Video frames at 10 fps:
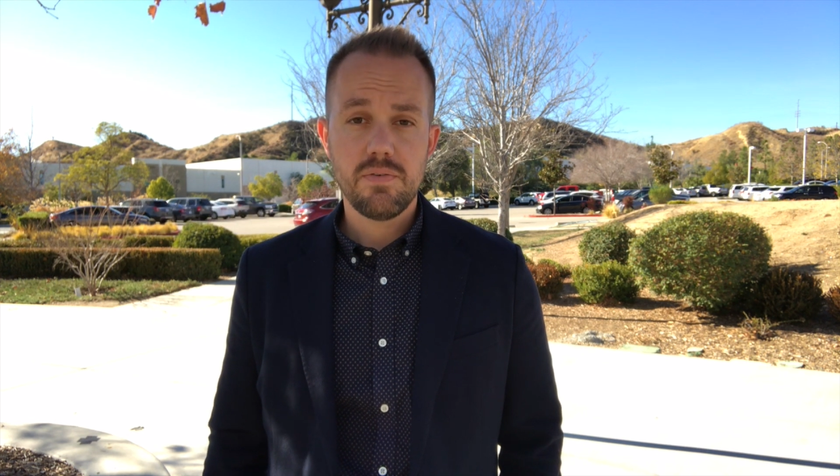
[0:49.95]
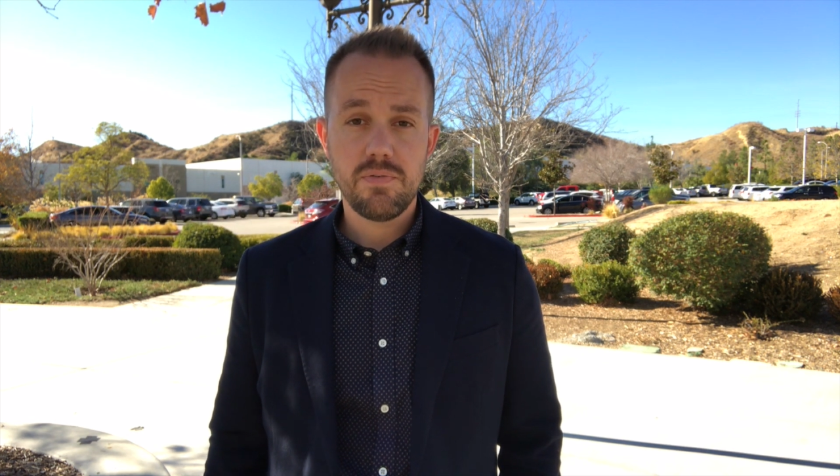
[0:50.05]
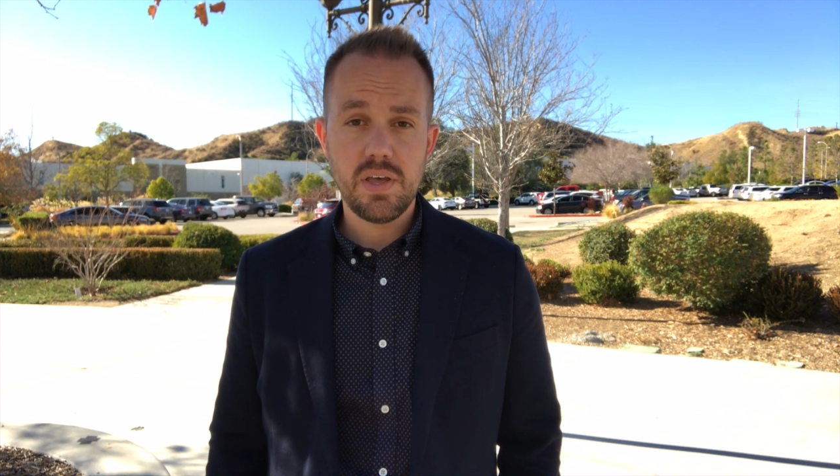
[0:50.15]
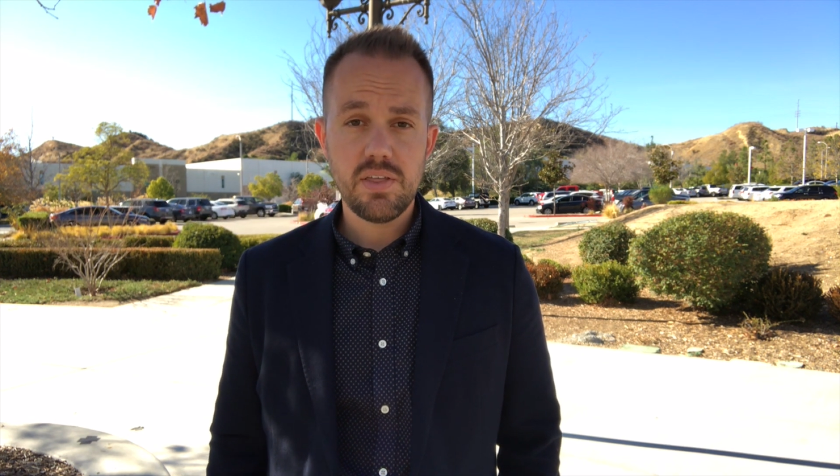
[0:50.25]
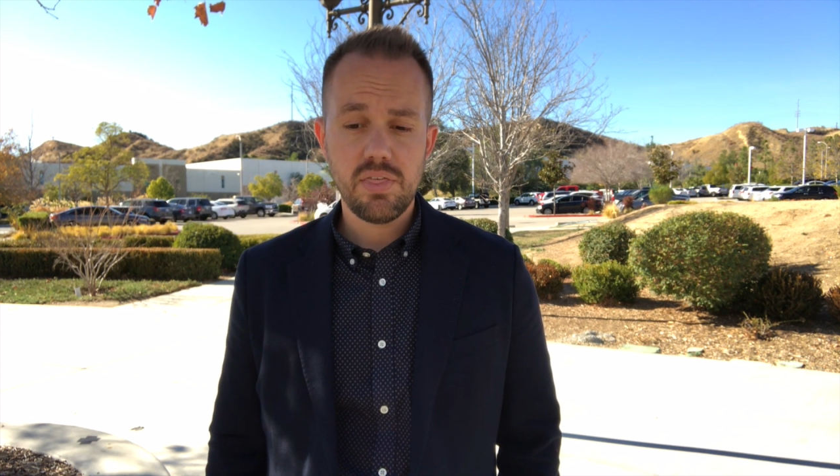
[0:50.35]

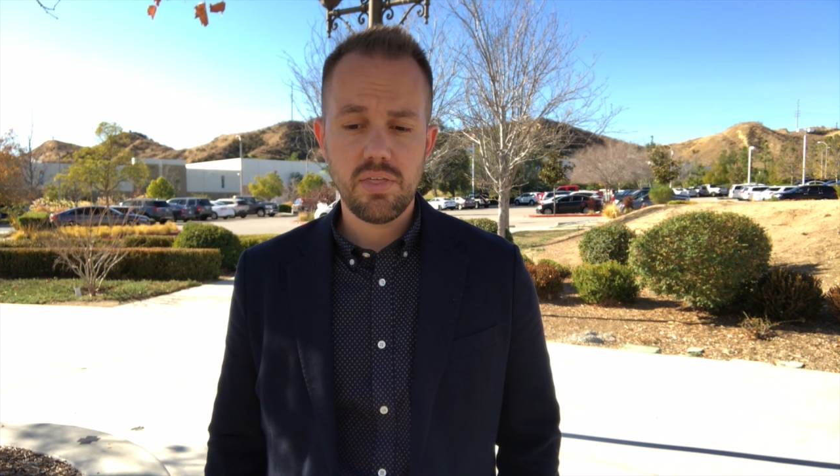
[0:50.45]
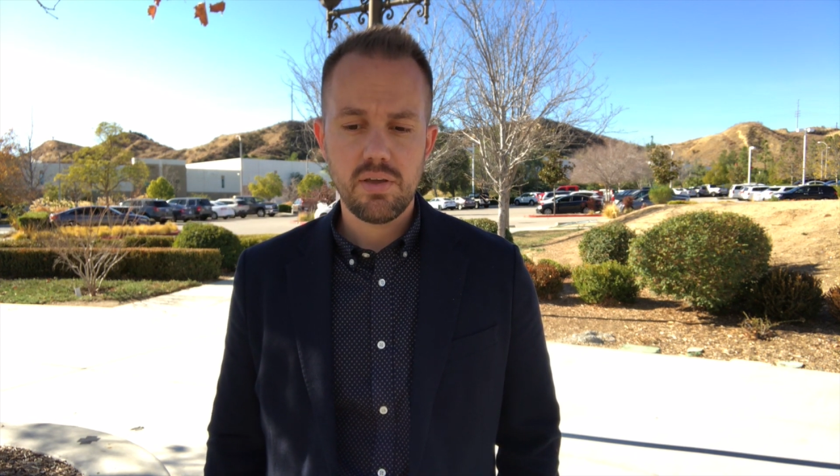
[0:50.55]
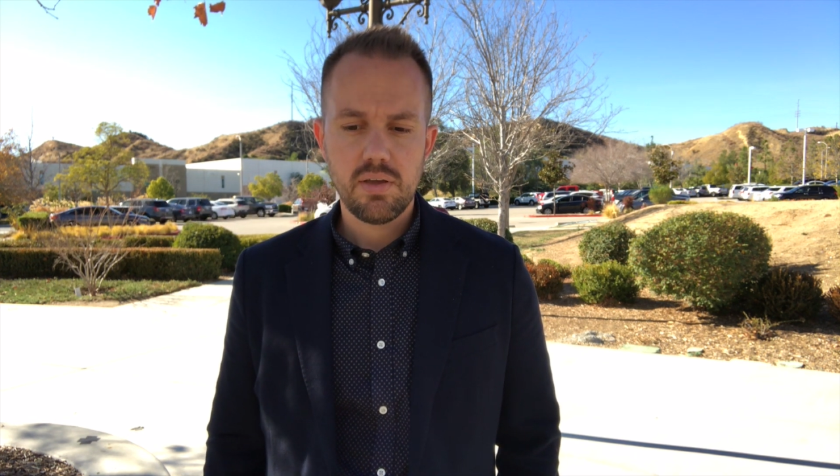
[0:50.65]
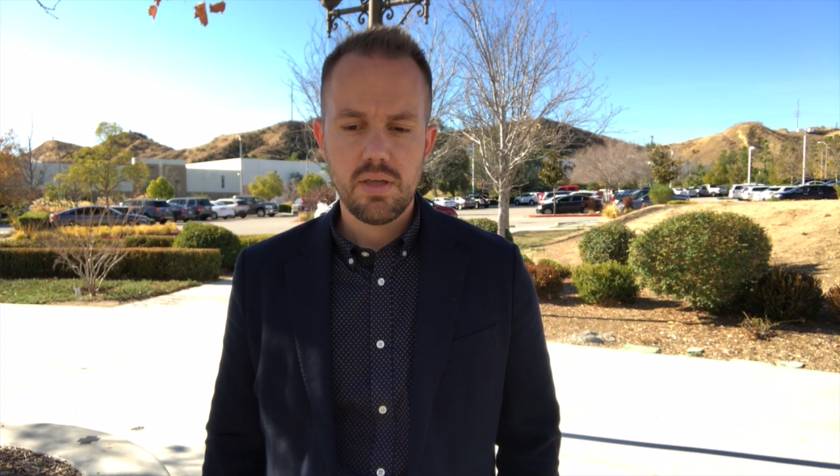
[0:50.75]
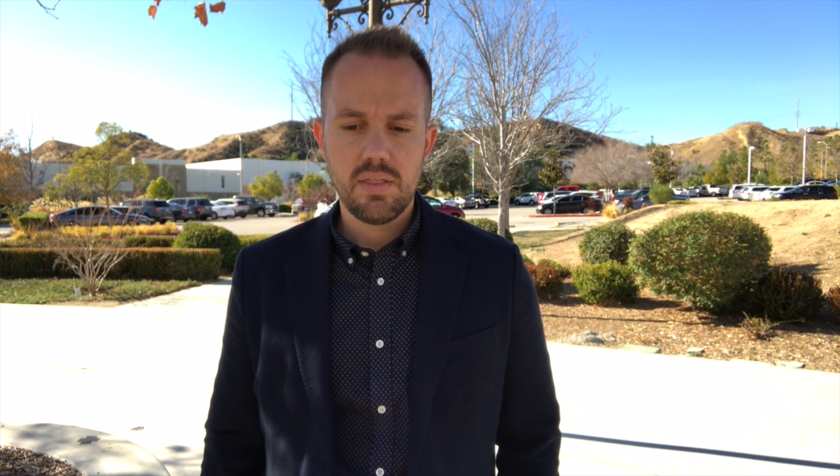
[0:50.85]
Fifth,
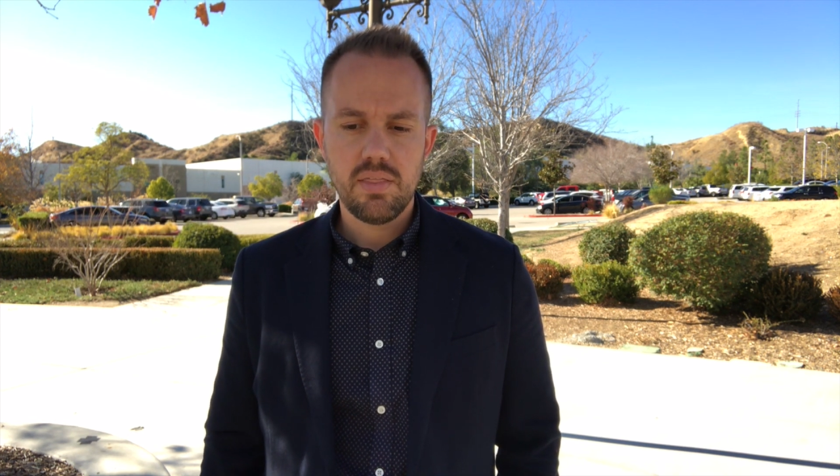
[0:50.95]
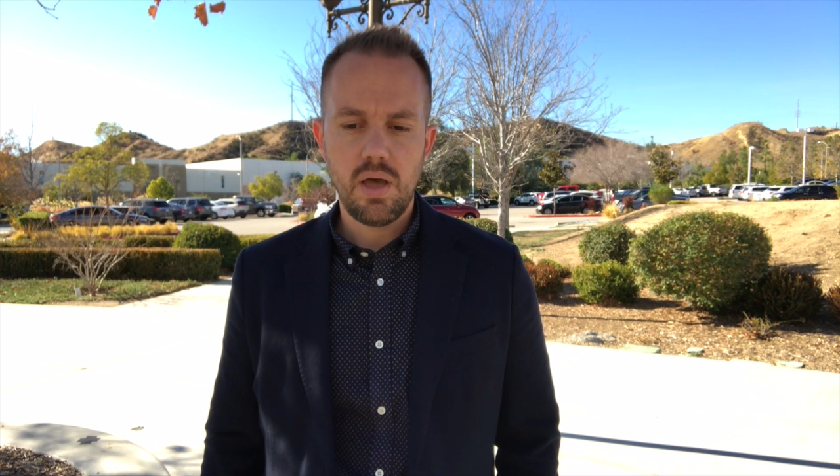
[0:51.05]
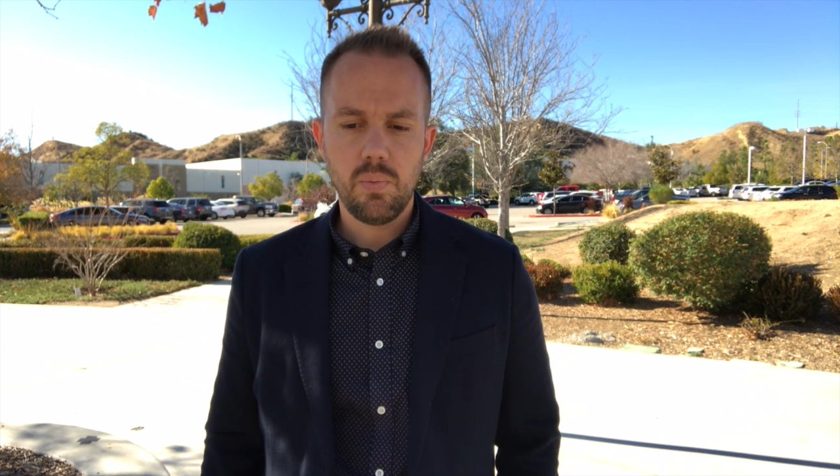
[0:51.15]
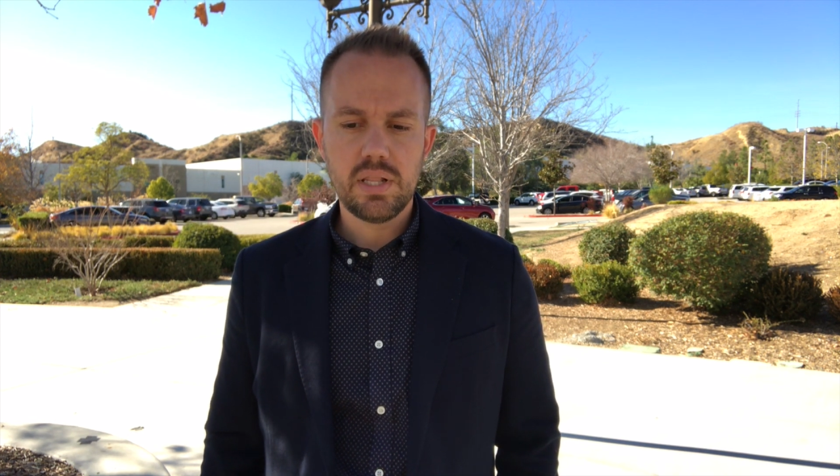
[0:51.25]
that we